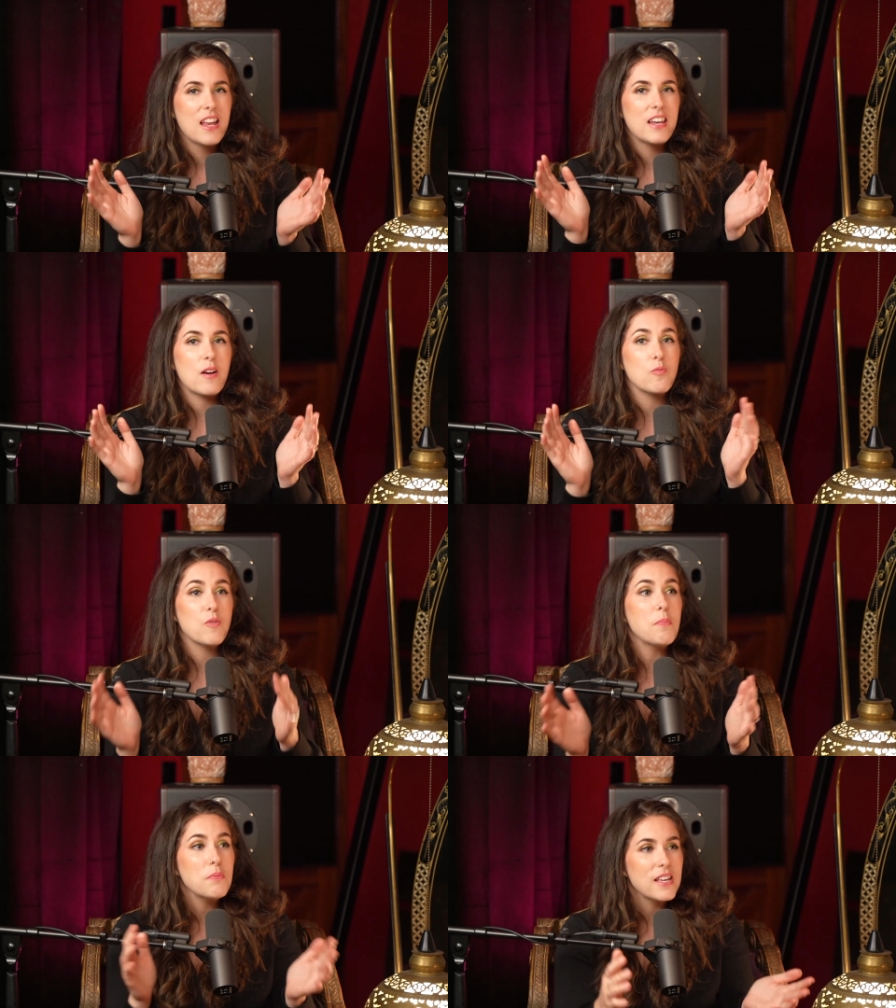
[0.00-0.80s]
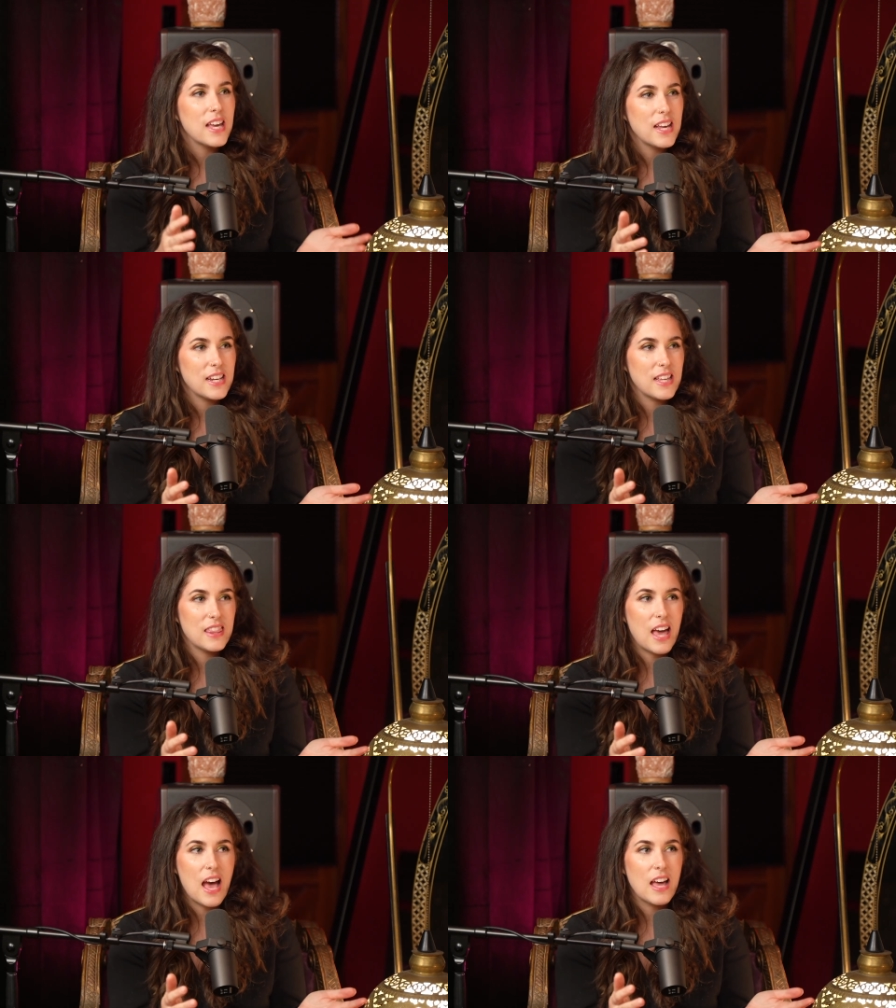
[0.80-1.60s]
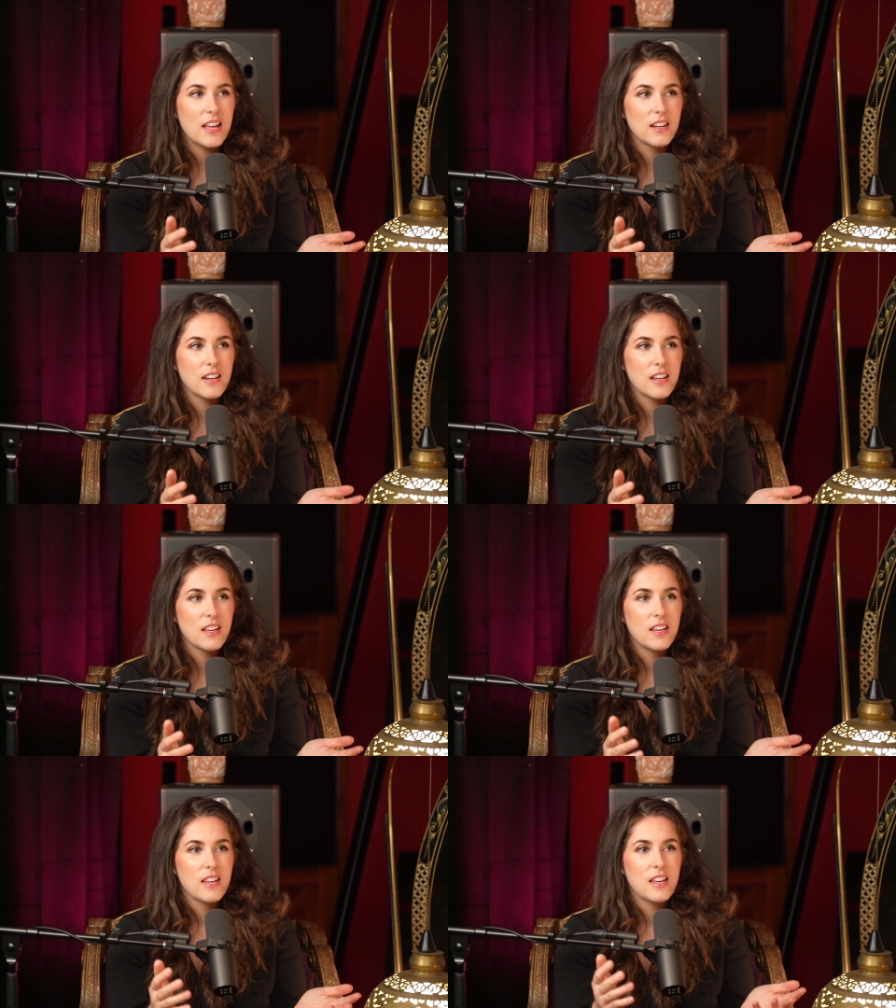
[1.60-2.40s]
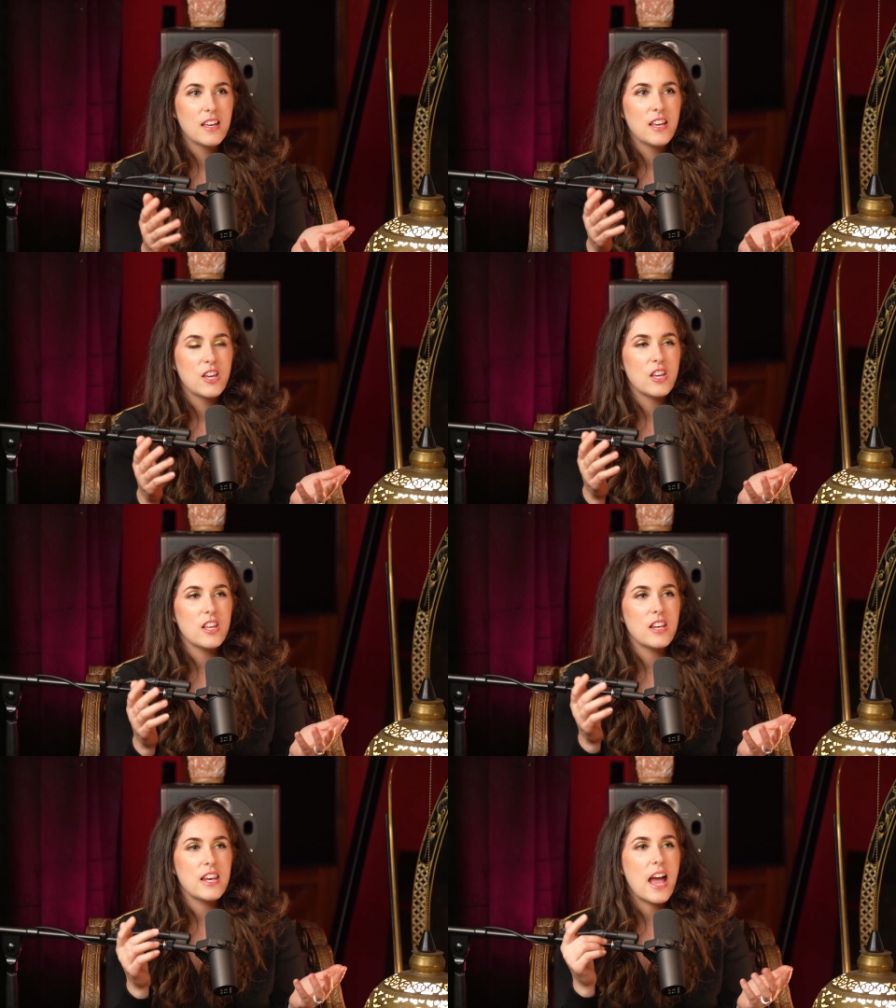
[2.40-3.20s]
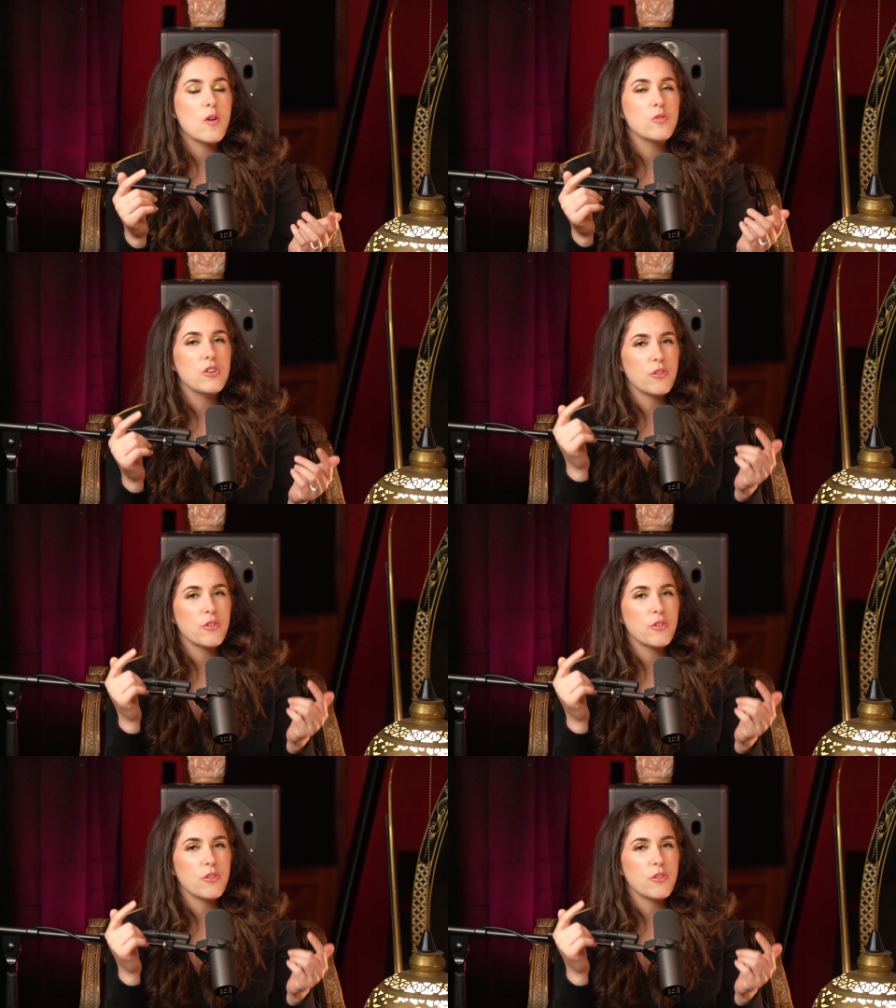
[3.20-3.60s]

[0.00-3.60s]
Now replicating that, now you're